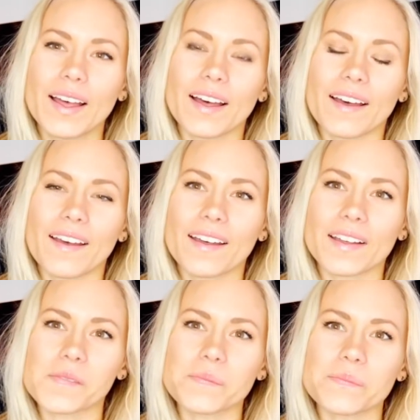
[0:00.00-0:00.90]

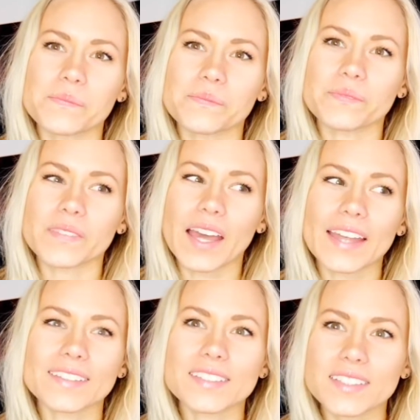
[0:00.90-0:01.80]
and
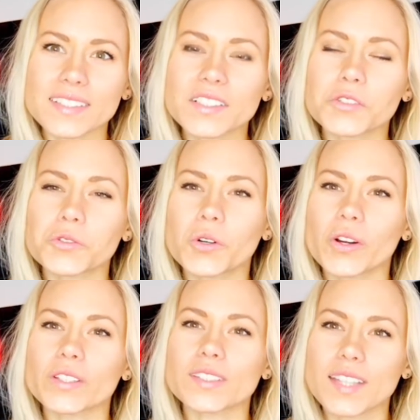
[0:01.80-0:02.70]
still, of
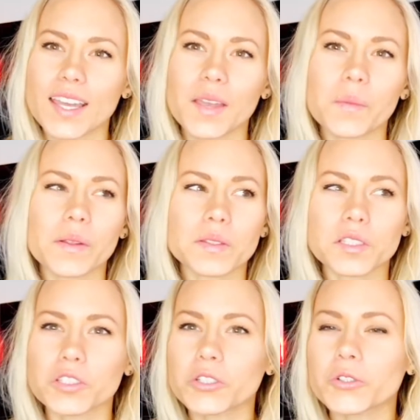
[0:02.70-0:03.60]
course, stable,
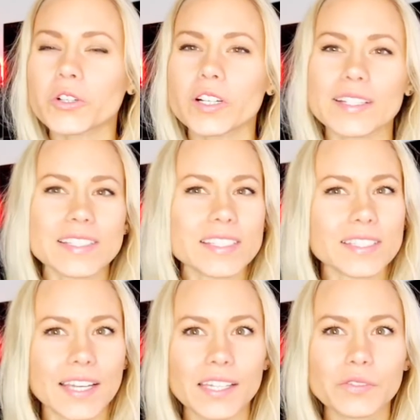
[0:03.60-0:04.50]
secure, and
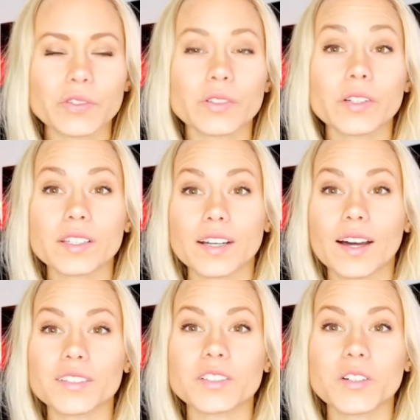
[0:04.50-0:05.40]
safe for the
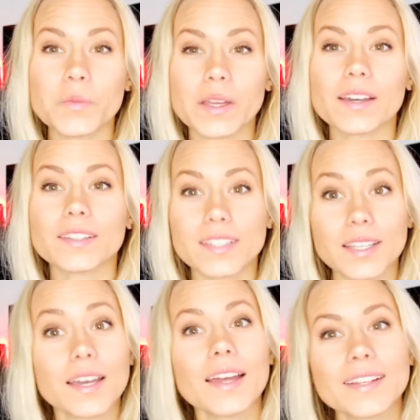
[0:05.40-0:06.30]
console, because
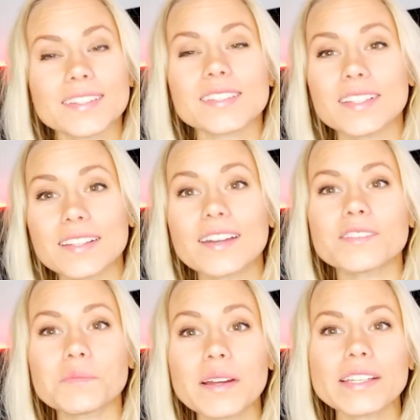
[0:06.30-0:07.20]
again, it's a lot of
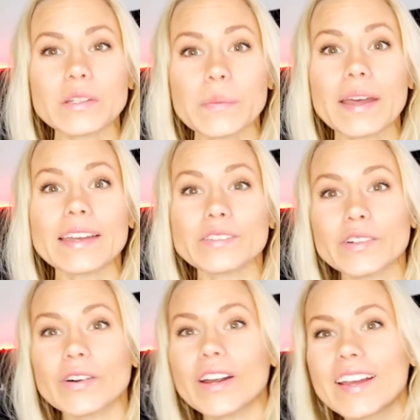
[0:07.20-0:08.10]
money you pay
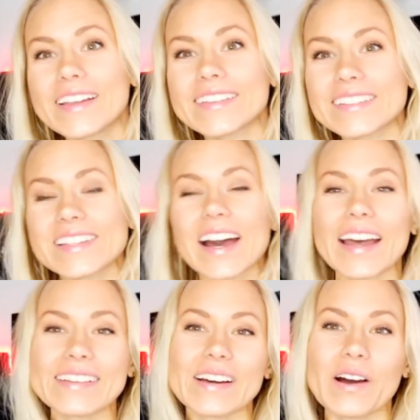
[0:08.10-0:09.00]
for this
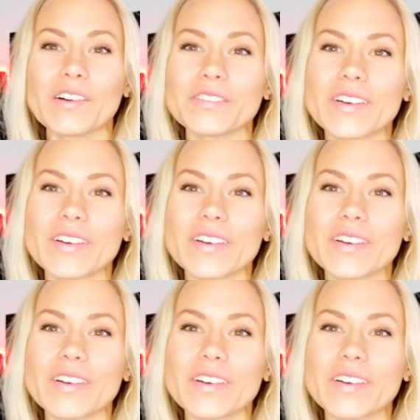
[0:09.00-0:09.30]
kind of